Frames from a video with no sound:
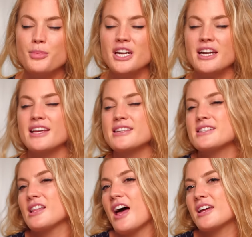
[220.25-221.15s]
but it
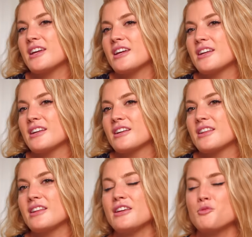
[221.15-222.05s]
is
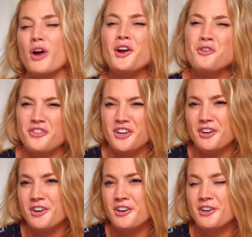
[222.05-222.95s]
lacking the bridal
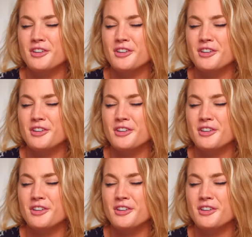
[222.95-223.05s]
feel.